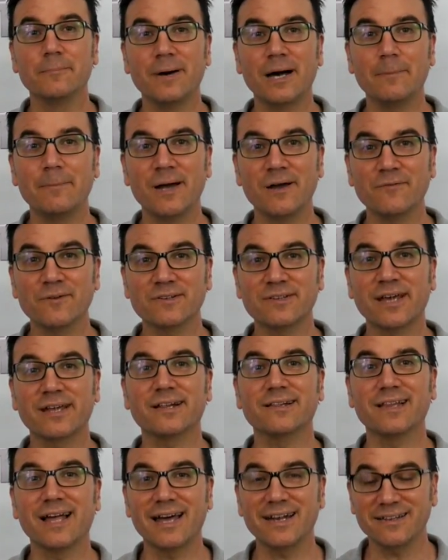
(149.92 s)
Bob Baffert's had
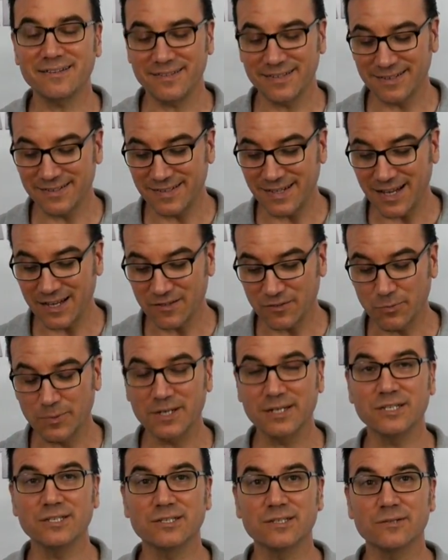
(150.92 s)
a lot of success
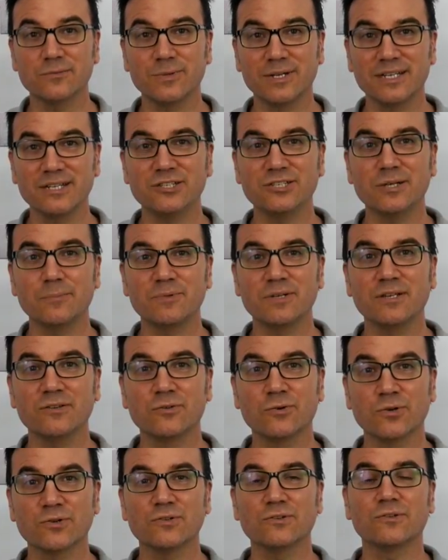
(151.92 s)
when he when he shipped
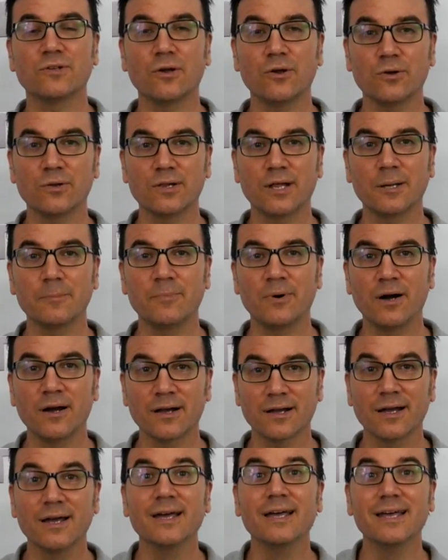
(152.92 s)
his horses to Oaklawn
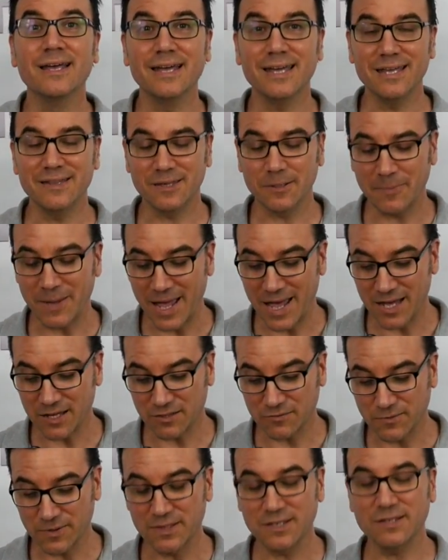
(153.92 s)
Park in the
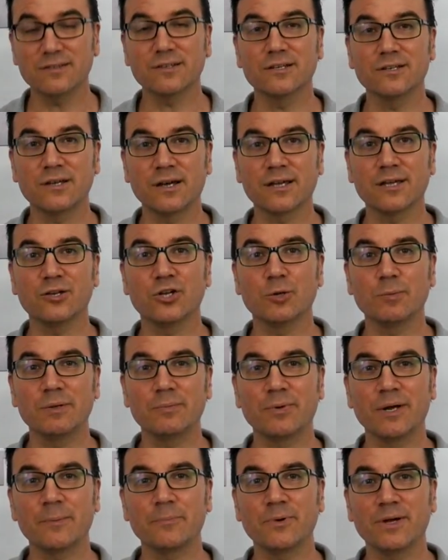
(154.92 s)
past for these Kentucky
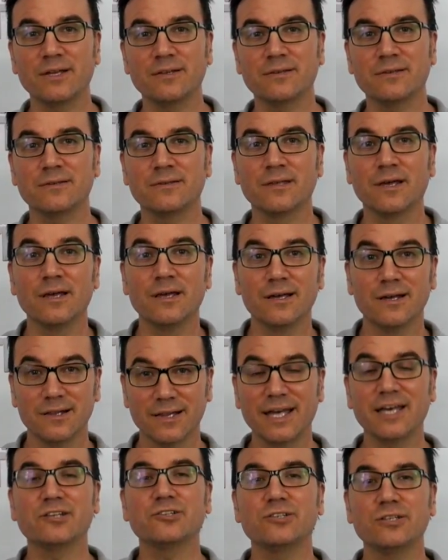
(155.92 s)
Derby prep races.
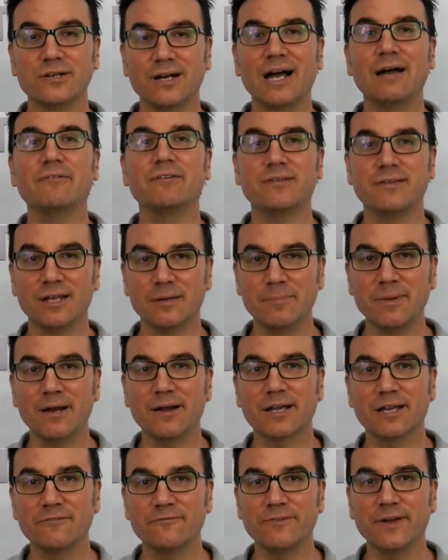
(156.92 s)
Last year, obviously
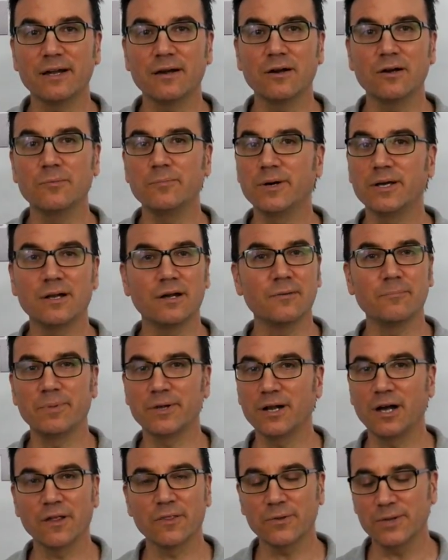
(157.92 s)
American Pharoah, but
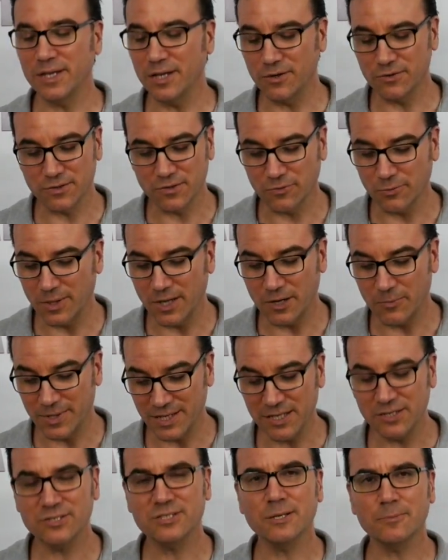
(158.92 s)
but other years as well.
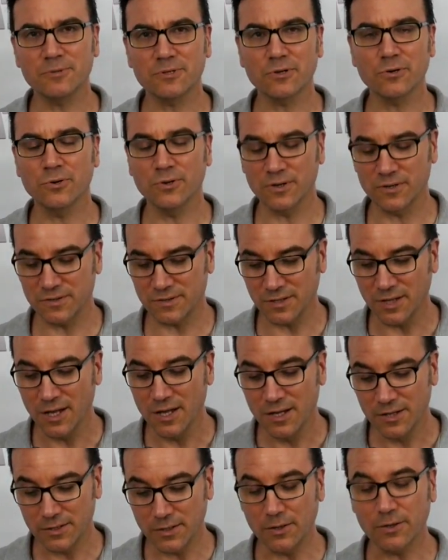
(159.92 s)
When he ships a horse
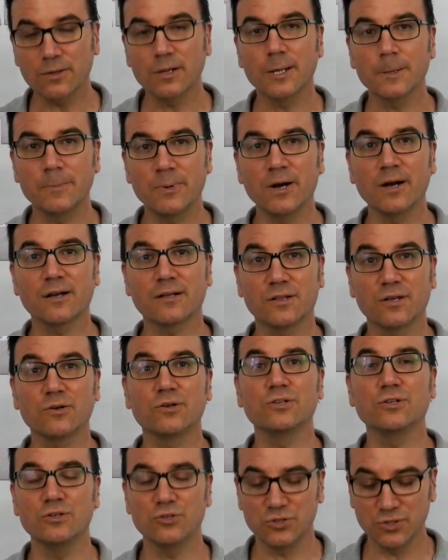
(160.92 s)
to Oaklawn Park,
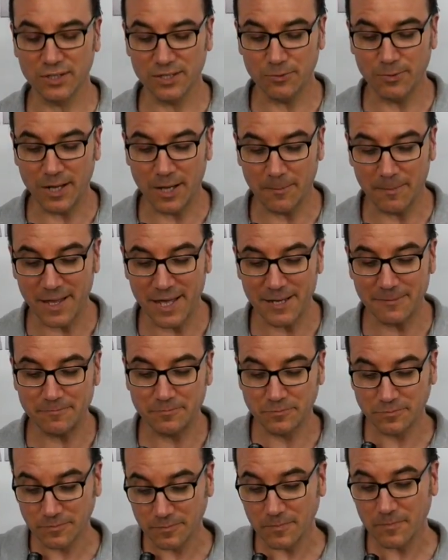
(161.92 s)
they're usually well
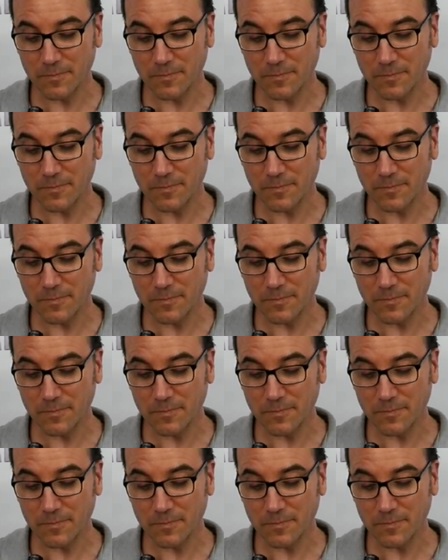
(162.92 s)
meant.